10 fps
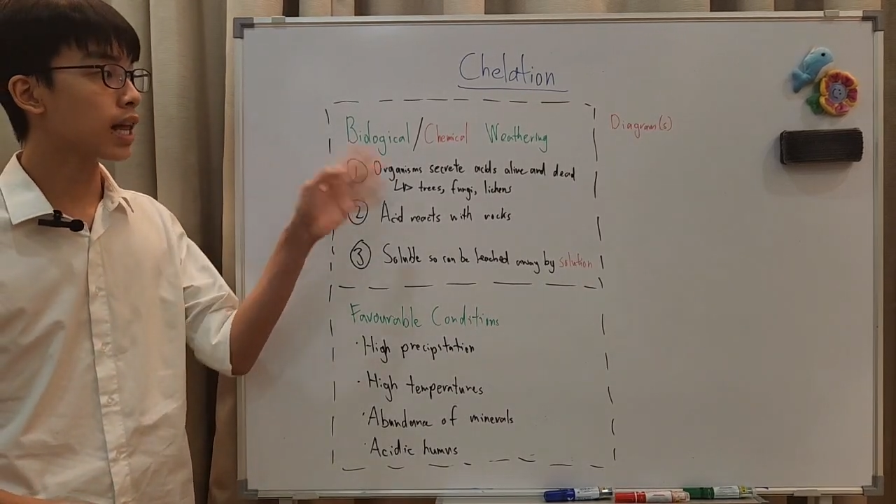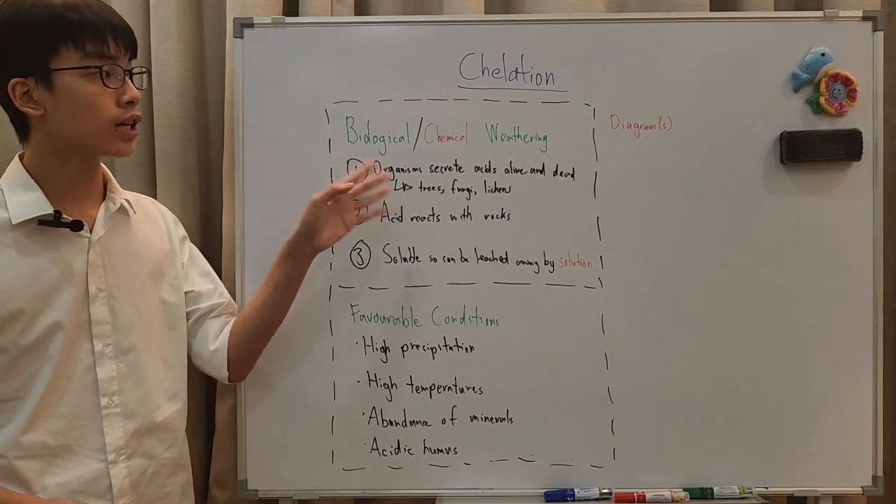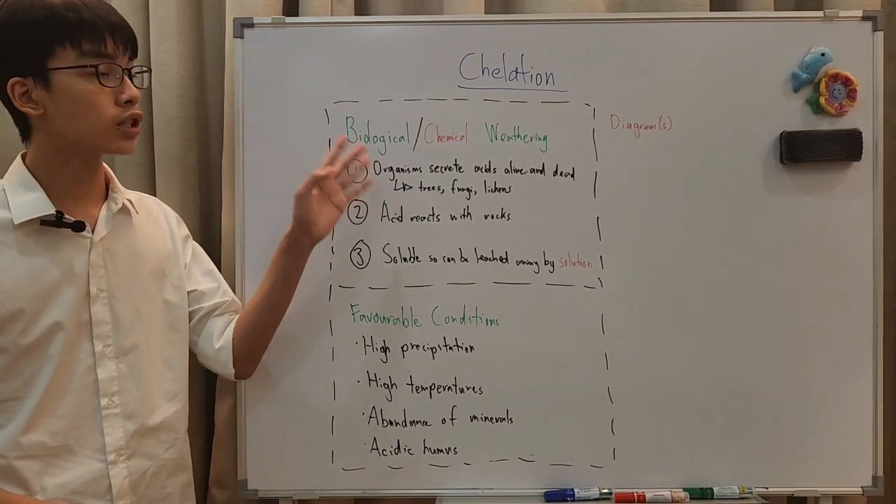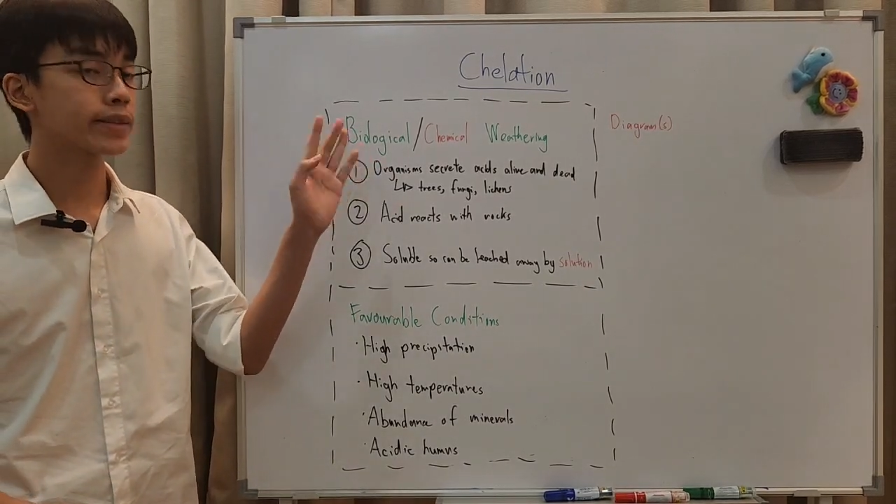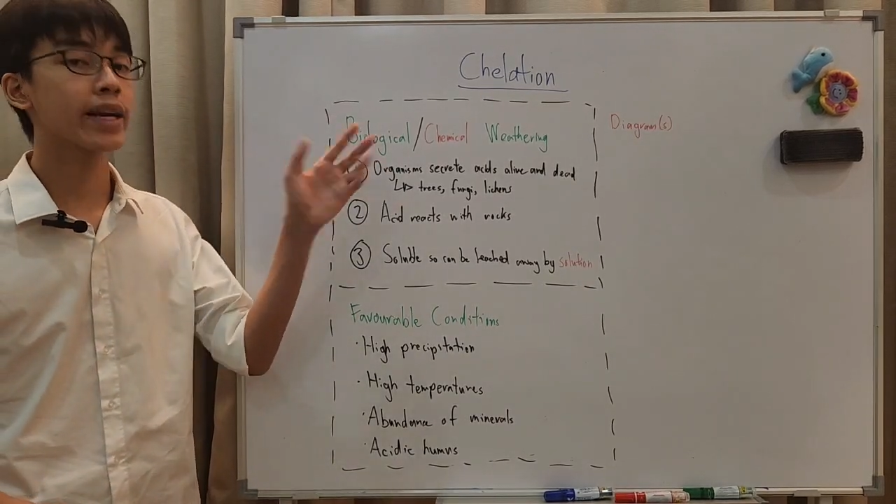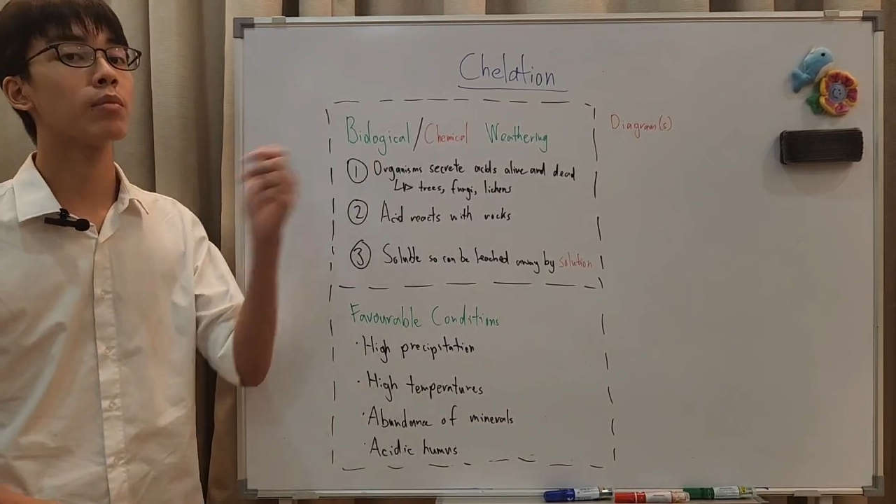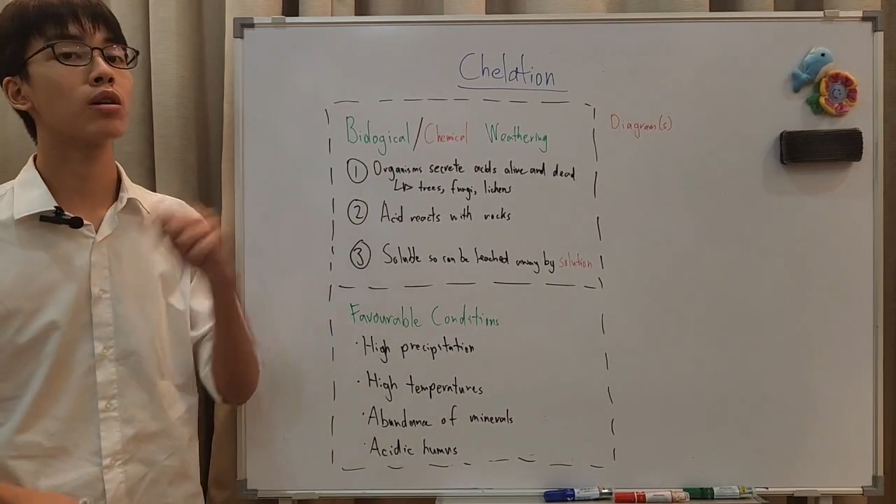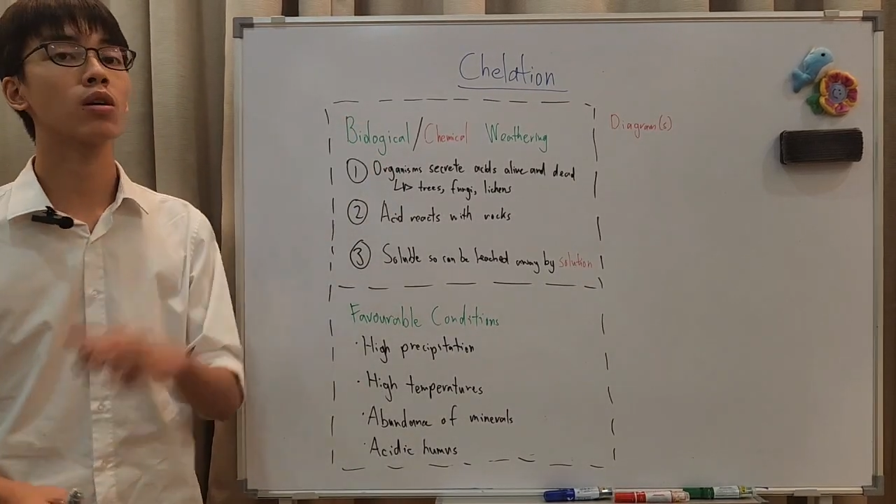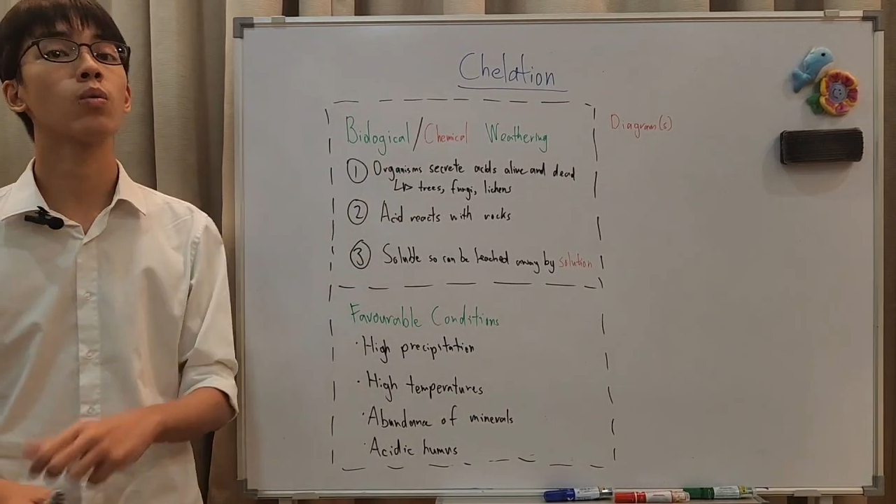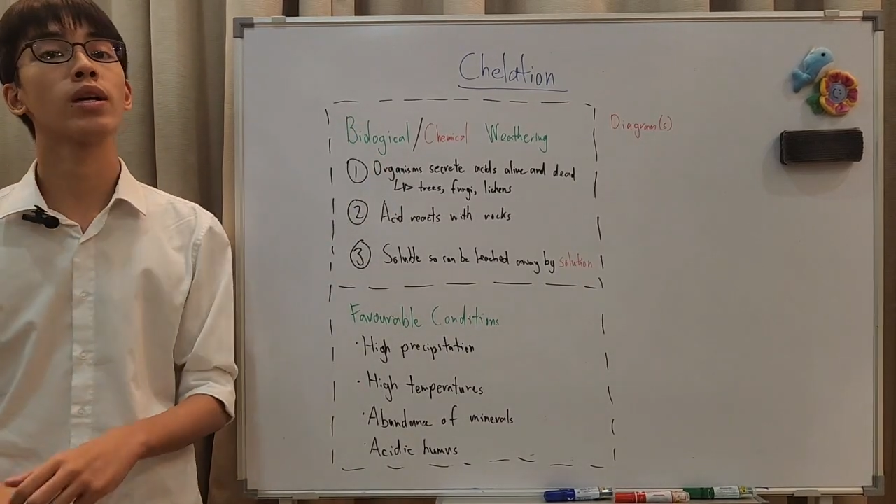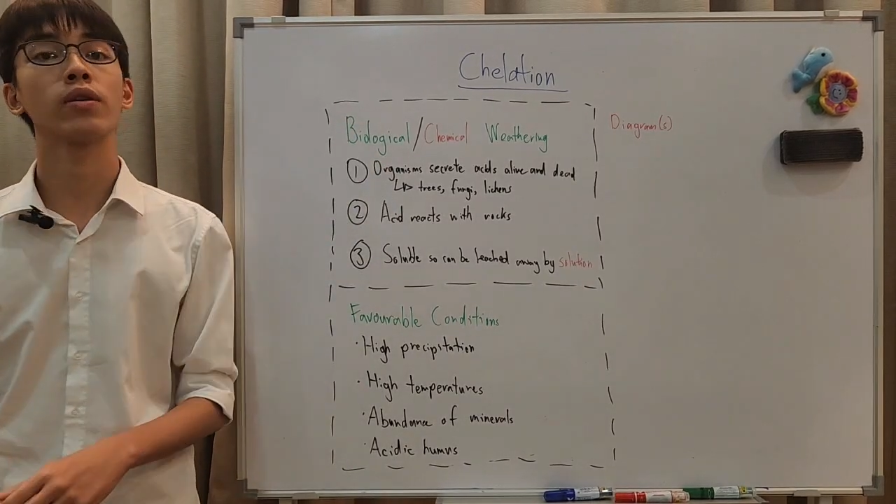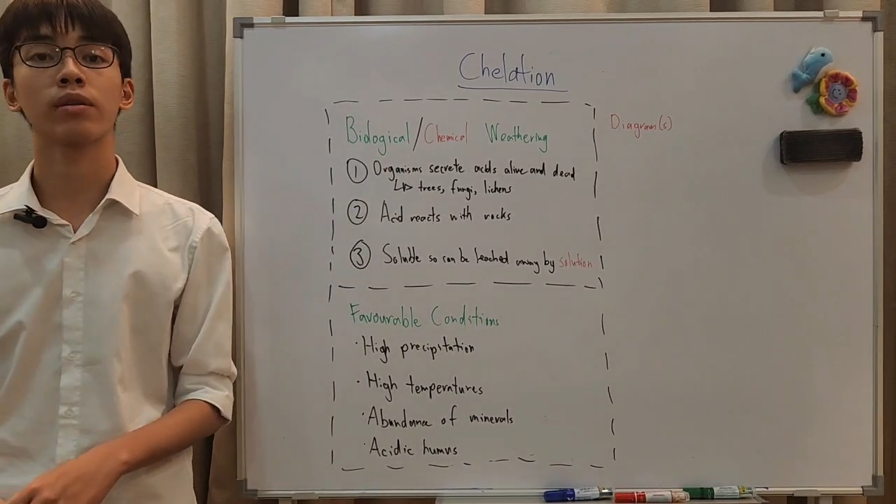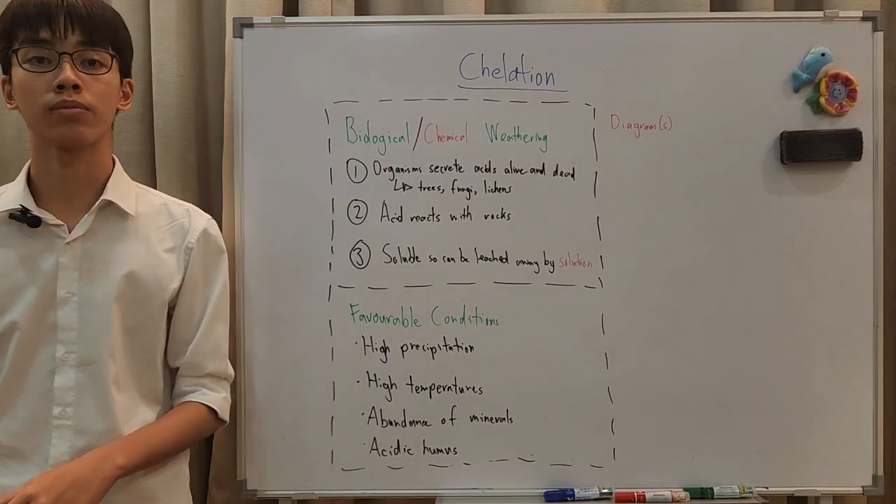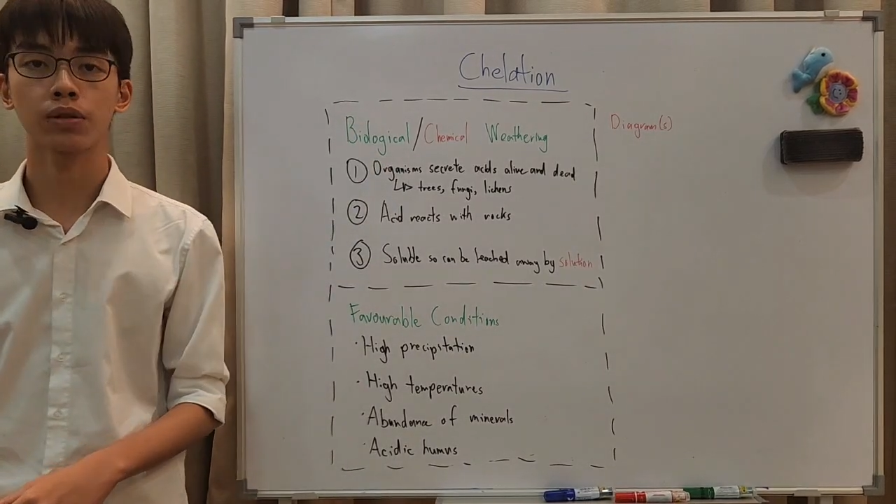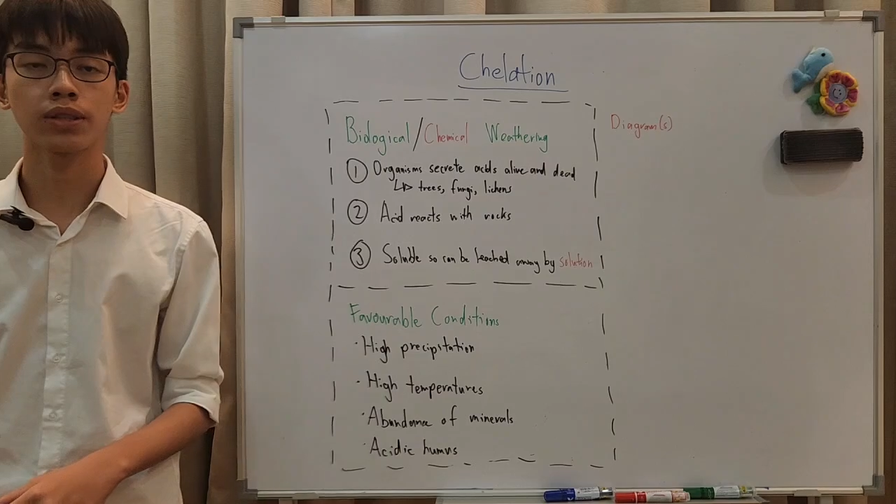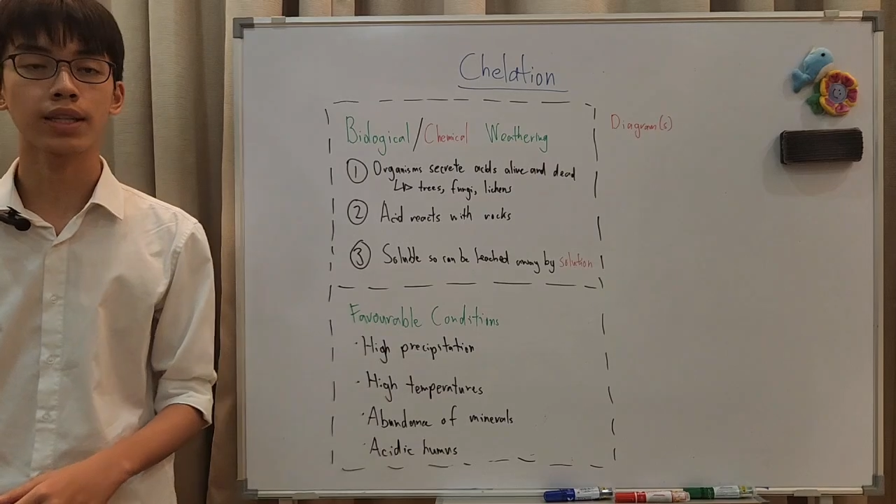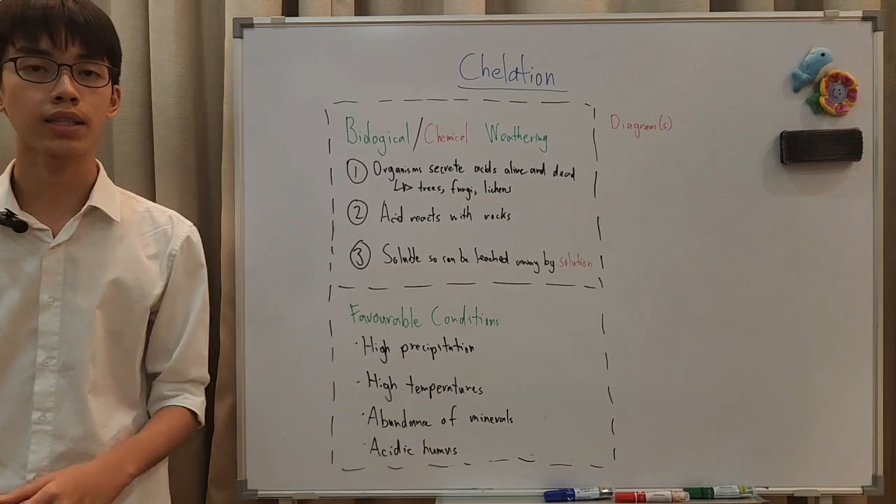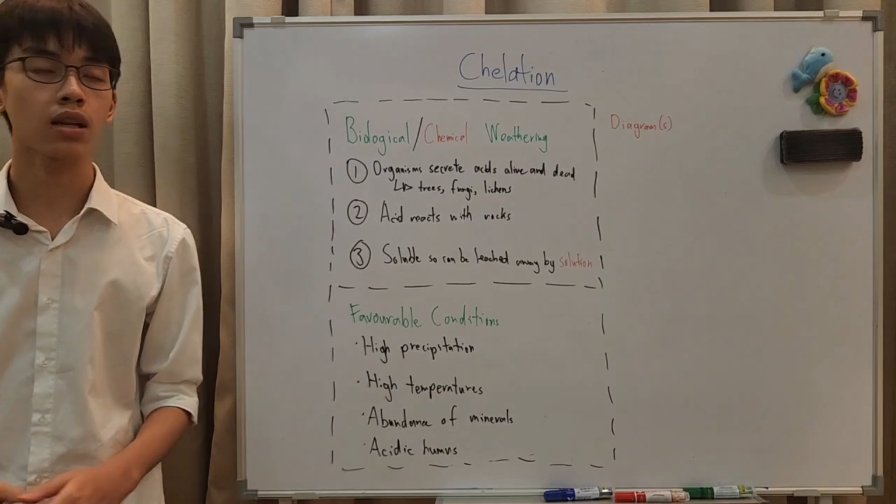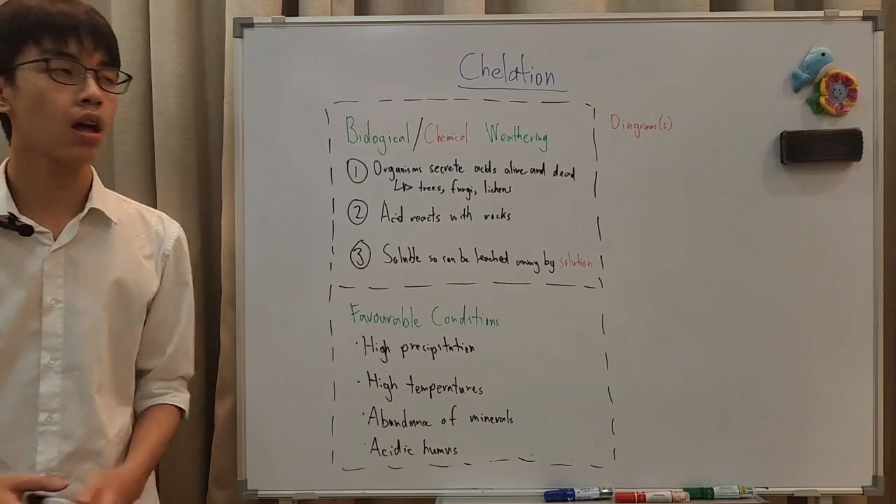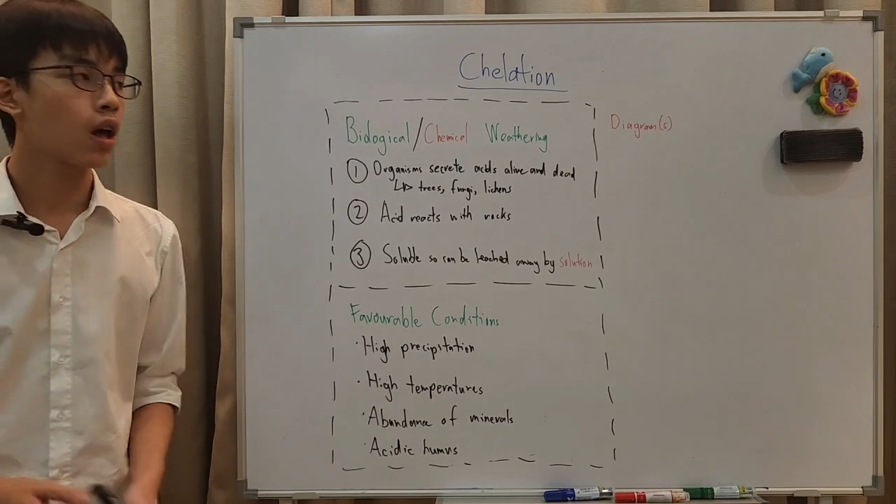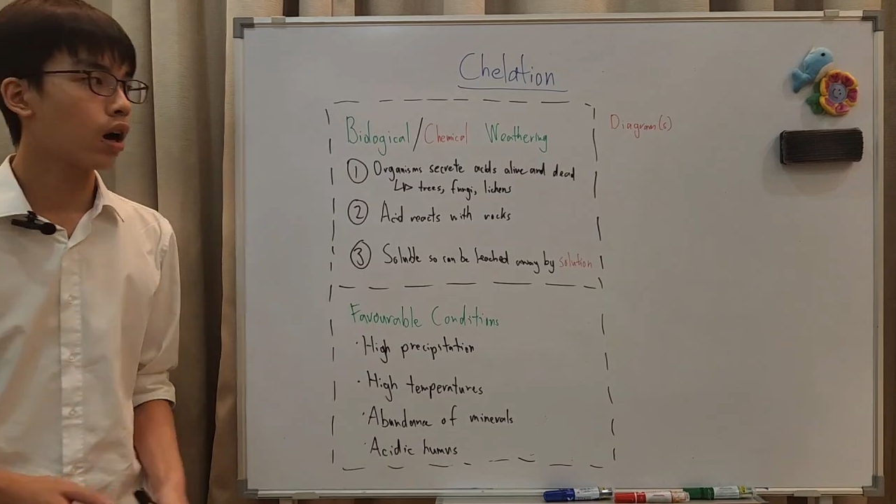/ chemical weathering process,